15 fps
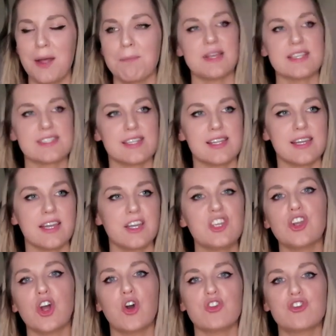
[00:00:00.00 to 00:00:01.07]
Basically,
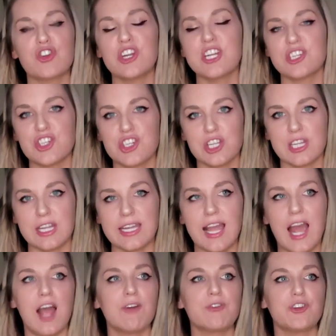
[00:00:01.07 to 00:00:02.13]
you know,
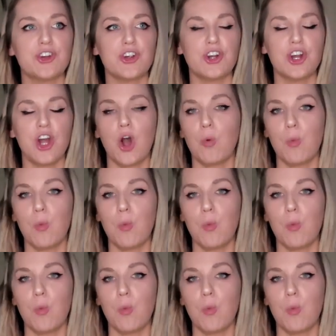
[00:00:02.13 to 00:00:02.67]
traditionally after